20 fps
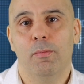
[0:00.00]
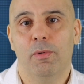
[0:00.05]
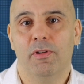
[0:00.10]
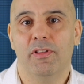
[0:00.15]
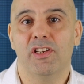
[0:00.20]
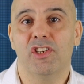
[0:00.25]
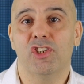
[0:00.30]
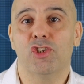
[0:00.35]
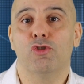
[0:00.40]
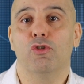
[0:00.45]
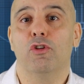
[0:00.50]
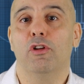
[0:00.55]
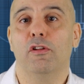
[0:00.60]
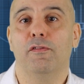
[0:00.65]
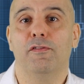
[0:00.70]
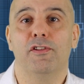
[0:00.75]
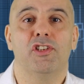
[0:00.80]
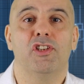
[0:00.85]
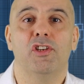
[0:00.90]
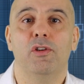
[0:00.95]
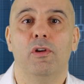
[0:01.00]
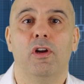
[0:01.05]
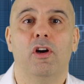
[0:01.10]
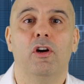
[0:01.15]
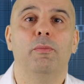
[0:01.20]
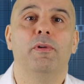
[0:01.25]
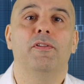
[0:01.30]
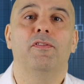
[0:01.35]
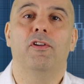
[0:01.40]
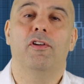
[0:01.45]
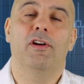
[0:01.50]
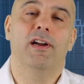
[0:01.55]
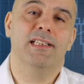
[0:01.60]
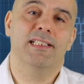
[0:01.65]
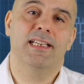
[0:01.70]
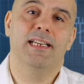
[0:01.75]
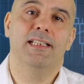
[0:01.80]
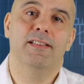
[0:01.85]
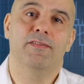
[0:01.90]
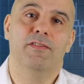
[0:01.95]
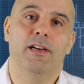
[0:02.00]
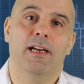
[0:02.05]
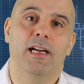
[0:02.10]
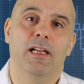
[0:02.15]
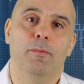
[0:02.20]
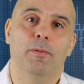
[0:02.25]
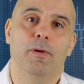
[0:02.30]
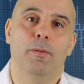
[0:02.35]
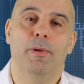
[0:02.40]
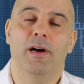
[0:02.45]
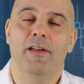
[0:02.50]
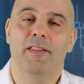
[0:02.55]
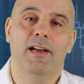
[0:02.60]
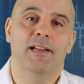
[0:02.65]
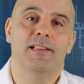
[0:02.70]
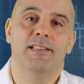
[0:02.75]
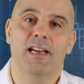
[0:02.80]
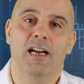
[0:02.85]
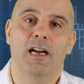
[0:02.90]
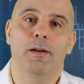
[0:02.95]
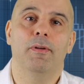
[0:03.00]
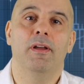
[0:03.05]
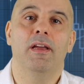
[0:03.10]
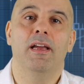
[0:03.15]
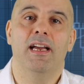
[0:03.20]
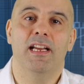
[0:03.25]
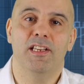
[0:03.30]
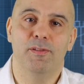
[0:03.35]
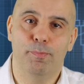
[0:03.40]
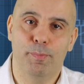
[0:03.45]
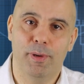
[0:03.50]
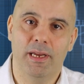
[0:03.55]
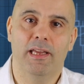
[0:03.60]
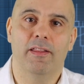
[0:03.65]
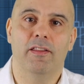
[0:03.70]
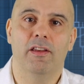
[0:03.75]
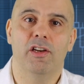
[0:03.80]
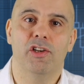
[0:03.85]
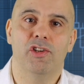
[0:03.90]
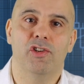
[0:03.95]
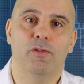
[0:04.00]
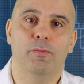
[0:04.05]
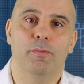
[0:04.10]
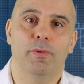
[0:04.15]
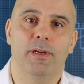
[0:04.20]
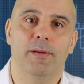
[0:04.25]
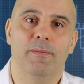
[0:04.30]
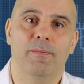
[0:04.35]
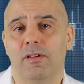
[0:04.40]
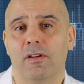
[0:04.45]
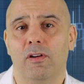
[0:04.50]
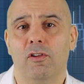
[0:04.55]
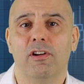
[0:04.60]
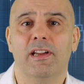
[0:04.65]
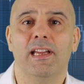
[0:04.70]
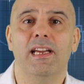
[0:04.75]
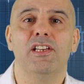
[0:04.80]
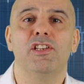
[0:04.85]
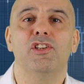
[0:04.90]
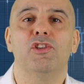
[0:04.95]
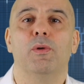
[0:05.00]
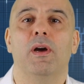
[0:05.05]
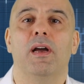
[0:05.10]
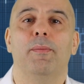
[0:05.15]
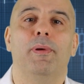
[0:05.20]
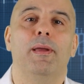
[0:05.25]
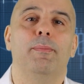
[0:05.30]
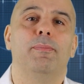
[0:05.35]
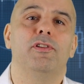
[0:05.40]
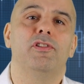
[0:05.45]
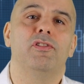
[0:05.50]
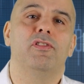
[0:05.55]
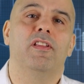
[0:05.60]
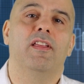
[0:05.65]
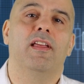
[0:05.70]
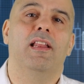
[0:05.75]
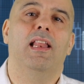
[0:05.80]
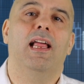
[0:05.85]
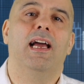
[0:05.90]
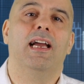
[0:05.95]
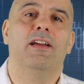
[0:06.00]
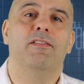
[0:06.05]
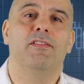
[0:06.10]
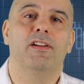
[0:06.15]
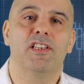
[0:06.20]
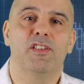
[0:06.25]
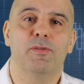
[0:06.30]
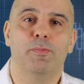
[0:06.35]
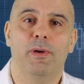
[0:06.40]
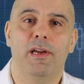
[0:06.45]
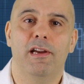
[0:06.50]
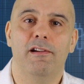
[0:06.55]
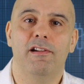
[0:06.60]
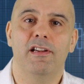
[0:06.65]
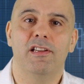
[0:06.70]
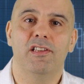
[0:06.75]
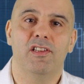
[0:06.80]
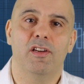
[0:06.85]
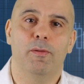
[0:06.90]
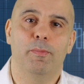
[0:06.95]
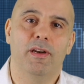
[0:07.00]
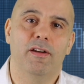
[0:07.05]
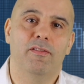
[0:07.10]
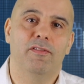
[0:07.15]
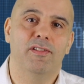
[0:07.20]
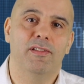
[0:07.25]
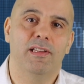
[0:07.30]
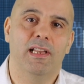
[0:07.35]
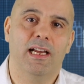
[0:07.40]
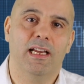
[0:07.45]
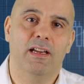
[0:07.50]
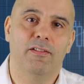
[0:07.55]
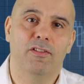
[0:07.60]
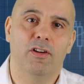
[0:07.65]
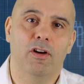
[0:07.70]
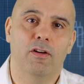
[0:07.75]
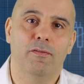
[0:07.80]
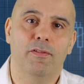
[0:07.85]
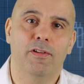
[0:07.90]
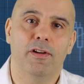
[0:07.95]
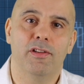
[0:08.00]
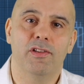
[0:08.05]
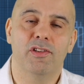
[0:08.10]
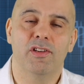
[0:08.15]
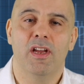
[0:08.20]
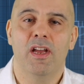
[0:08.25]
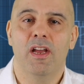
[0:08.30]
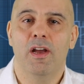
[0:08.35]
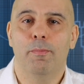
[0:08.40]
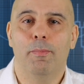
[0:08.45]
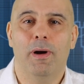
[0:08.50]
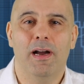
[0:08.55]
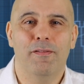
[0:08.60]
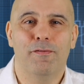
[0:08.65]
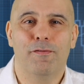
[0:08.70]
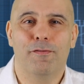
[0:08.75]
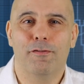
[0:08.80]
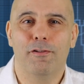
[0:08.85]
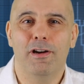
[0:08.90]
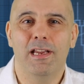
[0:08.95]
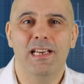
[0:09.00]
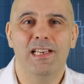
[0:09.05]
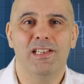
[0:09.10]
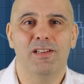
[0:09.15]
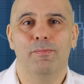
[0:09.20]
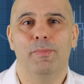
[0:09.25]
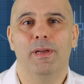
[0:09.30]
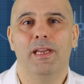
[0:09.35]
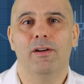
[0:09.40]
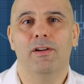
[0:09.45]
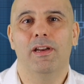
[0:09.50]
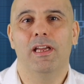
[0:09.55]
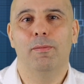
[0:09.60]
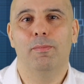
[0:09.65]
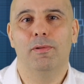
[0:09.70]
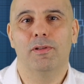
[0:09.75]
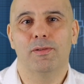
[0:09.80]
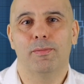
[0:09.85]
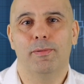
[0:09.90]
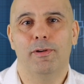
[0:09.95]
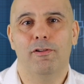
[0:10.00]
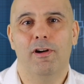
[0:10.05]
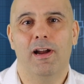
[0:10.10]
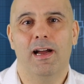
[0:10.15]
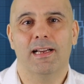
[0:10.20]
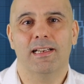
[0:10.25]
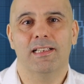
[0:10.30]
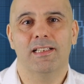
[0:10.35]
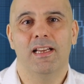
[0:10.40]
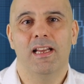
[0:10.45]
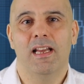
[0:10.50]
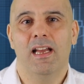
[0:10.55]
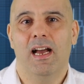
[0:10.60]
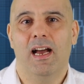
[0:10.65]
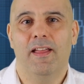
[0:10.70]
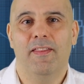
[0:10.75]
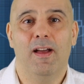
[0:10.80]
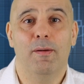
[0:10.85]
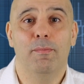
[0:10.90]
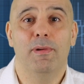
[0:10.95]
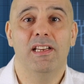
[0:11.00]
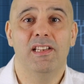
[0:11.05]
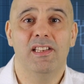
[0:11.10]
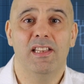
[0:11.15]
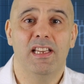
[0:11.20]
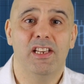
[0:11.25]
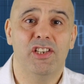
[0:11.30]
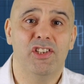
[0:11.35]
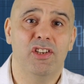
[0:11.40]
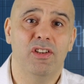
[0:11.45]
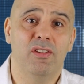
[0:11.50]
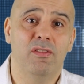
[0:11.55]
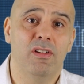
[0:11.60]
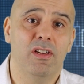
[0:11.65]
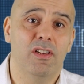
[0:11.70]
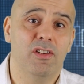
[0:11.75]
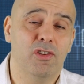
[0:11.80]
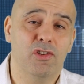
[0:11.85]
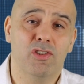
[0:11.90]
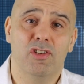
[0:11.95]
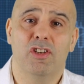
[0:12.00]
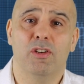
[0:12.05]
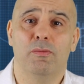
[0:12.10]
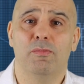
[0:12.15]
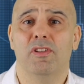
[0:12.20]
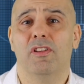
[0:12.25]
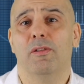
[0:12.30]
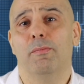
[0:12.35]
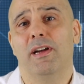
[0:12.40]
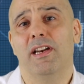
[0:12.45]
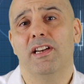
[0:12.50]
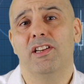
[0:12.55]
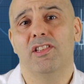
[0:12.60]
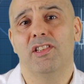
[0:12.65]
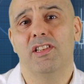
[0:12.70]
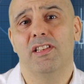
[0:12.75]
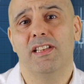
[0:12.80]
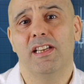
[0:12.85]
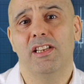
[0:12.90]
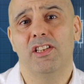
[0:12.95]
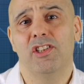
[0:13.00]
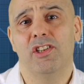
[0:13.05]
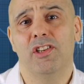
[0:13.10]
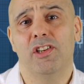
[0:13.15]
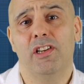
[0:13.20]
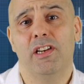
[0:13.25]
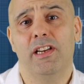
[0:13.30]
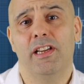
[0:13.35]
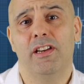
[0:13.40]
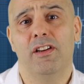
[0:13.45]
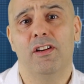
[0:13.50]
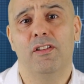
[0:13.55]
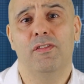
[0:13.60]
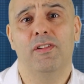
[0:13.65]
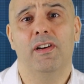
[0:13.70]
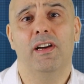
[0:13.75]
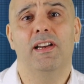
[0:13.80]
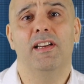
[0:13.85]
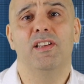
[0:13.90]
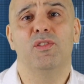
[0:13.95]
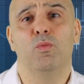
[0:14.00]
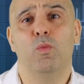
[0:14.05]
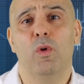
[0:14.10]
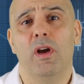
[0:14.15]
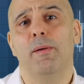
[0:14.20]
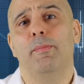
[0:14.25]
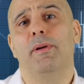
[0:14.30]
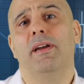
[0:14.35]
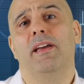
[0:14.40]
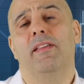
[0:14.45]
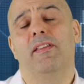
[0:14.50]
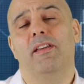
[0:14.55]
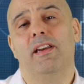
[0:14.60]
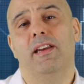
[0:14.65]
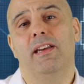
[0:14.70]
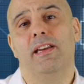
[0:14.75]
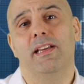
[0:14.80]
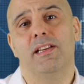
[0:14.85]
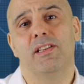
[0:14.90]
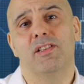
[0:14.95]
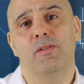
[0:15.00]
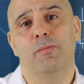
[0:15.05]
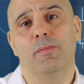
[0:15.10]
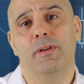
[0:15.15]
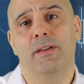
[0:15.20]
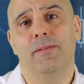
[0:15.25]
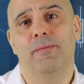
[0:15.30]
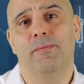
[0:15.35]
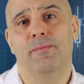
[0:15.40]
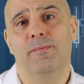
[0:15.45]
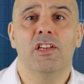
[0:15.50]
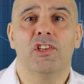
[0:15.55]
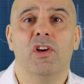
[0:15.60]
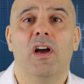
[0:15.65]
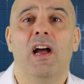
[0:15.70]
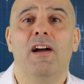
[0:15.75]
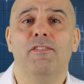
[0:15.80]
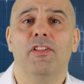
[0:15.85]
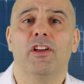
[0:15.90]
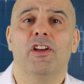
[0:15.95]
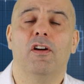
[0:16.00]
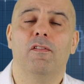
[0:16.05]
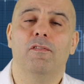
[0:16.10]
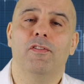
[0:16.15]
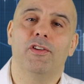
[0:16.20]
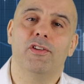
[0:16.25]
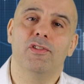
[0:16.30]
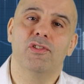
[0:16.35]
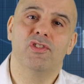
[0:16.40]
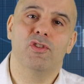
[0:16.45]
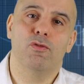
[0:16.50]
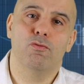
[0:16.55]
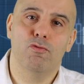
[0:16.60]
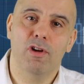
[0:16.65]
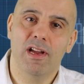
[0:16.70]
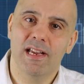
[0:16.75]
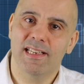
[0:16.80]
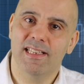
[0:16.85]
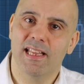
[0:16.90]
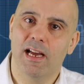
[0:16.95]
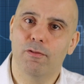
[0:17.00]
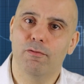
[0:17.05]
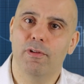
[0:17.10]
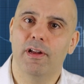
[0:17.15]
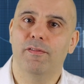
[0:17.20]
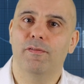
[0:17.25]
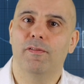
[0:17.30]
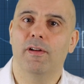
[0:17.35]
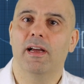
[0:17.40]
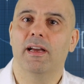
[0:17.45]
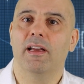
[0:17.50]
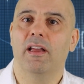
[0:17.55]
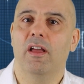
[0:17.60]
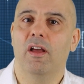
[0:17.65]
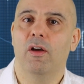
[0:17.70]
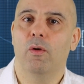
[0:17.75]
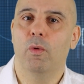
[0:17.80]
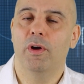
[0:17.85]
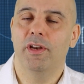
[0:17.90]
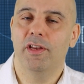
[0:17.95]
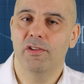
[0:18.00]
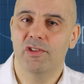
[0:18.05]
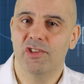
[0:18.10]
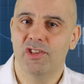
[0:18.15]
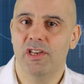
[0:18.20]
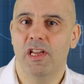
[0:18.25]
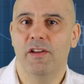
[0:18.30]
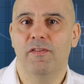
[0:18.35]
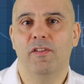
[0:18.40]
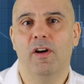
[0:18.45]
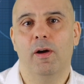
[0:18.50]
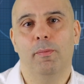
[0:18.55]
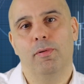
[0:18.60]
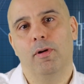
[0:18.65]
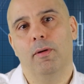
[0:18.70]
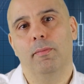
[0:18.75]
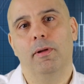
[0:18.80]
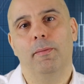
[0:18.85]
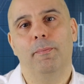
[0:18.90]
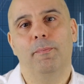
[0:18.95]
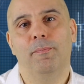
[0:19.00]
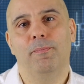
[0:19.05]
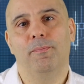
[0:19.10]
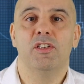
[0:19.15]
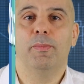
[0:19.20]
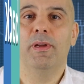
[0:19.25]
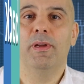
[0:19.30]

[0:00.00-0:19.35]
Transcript: but they struggle for too long before asking for help. And by that time, it's bigger than it should be. Or occasions where people, due to their lack of experience and a bit of lack of confidence, might freeze and be unable to react. And that means the issue doesn't come to the manager's attention early enough and is way bigger than it needs to be. So have the confidence to raise that red flag when you sniff a problem, to